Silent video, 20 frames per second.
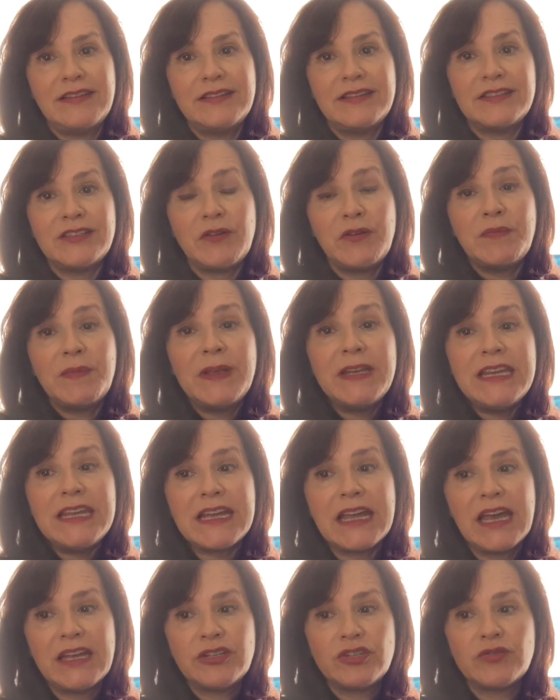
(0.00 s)
So, in many
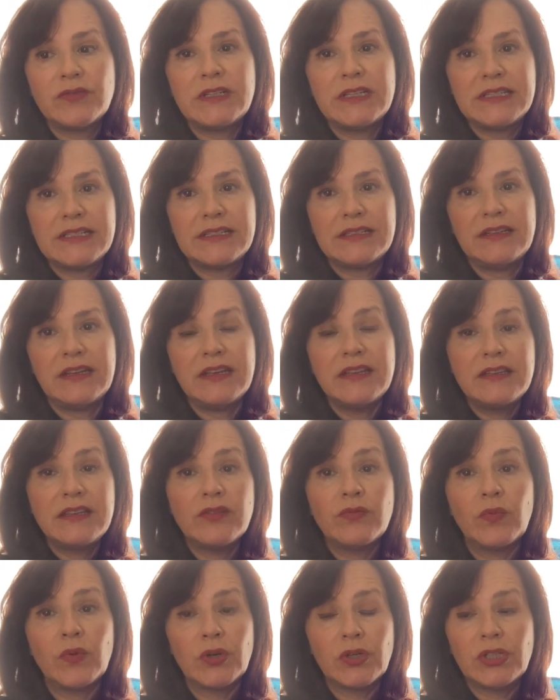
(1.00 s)
countries in
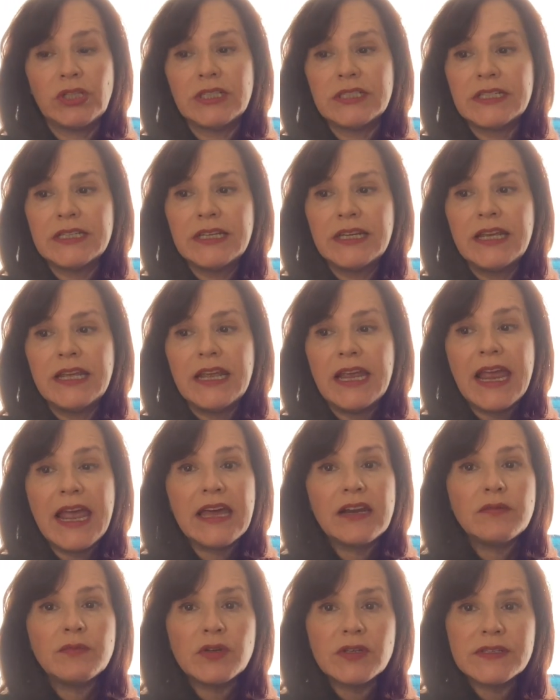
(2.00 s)
the world,
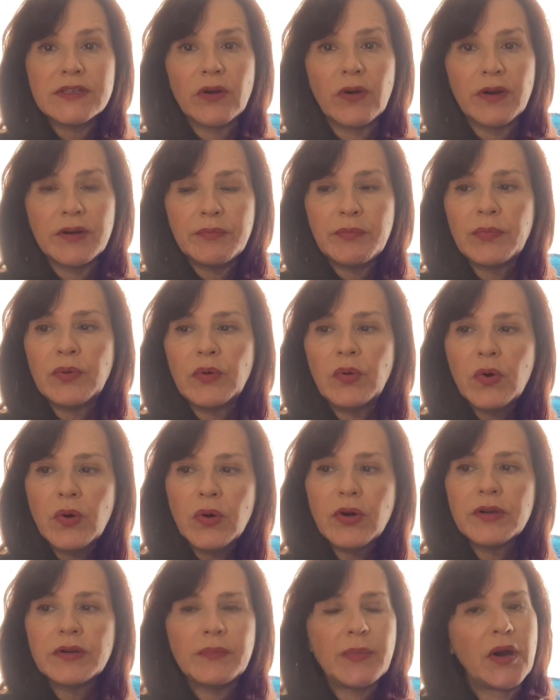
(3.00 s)
animals are an
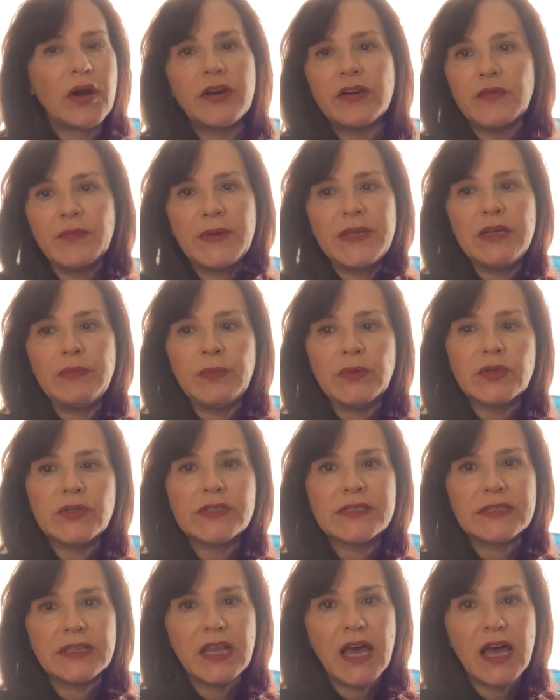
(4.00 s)
important part of people's